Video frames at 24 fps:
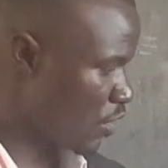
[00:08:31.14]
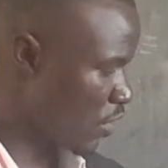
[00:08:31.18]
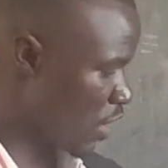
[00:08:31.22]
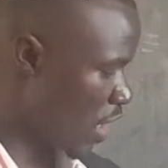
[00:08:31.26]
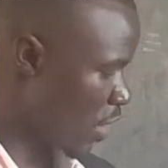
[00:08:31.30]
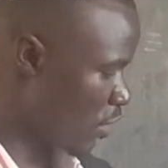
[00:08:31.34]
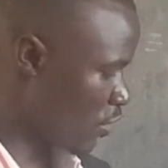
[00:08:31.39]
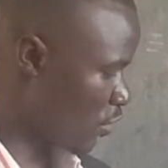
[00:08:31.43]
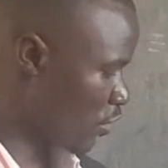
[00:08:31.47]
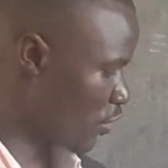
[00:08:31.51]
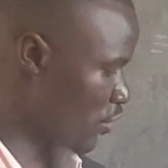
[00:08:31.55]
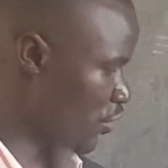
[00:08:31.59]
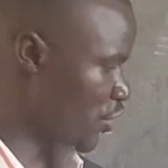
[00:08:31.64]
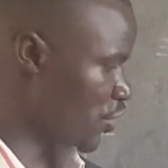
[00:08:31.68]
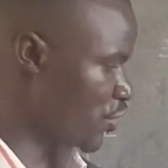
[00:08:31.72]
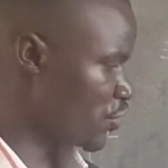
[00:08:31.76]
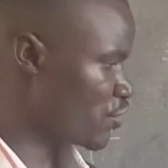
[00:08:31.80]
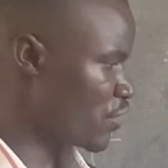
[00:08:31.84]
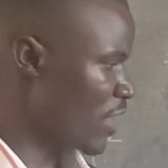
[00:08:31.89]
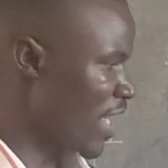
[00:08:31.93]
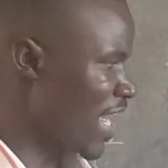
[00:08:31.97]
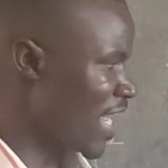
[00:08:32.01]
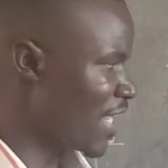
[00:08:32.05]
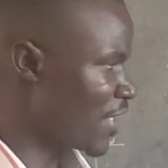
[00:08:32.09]
will
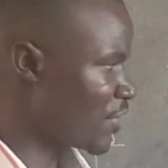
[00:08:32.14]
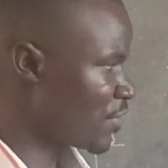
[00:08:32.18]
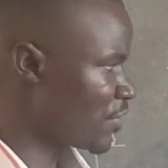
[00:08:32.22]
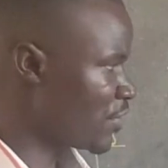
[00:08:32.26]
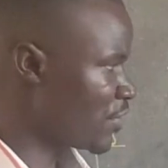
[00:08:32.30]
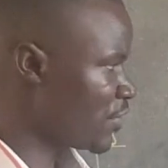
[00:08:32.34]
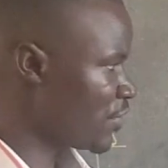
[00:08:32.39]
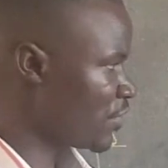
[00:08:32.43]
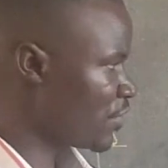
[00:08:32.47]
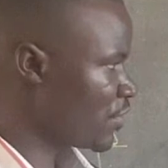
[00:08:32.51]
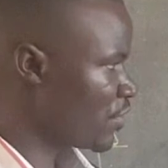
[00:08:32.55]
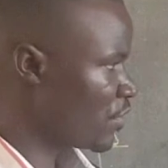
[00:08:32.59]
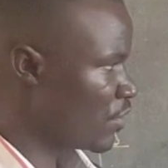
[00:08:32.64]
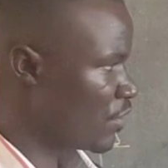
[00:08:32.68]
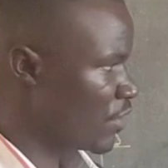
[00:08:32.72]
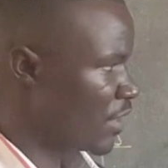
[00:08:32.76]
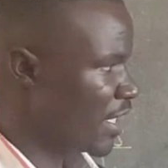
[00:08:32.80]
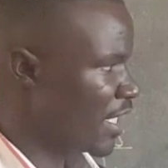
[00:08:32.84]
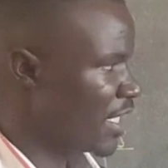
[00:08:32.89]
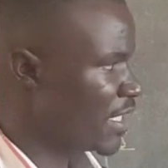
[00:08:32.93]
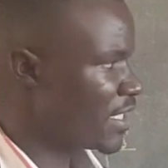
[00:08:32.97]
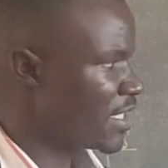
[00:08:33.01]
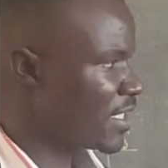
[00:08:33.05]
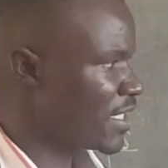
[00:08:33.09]
continue to add on
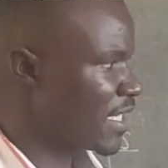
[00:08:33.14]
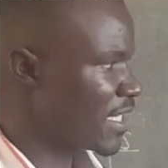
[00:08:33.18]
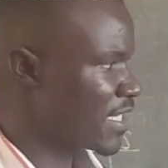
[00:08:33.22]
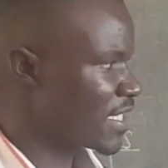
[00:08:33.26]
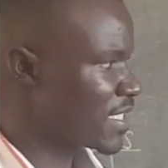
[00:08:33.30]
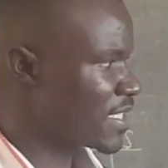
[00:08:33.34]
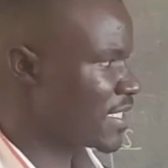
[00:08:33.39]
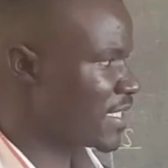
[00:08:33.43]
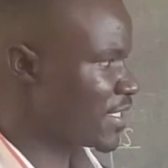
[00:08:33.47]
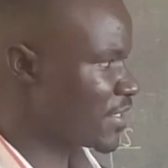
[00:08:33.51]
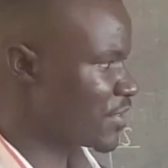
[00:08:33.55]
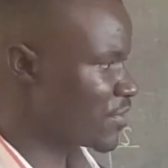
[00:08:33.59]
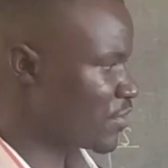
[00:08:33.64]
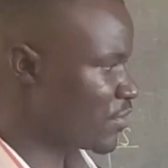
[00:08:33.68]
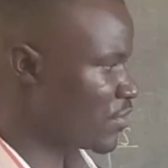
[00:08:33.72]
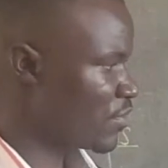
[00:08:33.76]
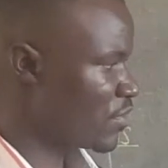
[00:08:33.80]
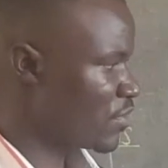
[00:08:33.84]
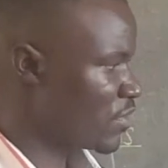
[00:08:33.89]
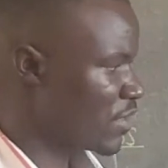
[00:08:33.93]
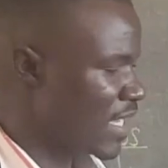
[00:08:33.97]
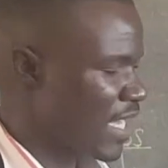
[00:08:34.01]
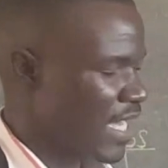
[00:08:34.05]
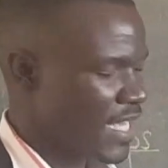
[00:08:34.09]
in the next lesson
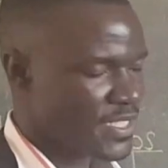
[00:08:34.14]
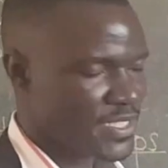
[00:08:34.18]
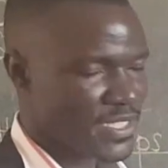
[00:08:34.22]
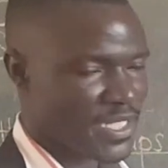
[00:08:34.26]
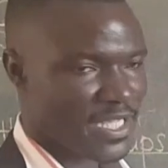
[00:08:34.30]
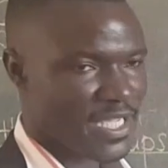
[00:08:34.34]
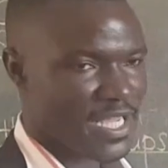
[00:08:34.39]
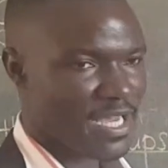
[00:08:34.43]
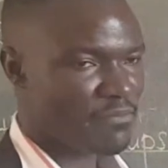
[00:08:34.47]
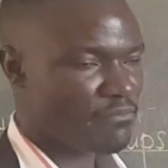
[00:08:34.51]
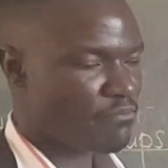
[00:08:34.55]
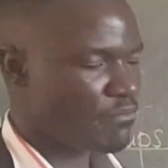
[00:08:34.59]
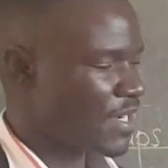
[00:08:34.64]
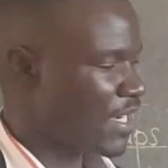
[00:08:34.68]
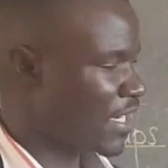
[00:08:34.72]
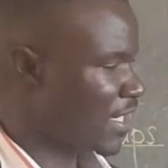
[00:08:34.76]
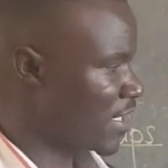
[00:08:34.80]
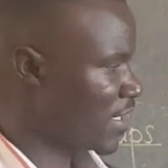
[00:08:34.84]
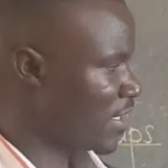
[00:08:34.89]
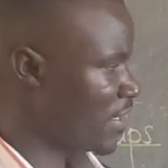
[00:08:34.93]
as I come back.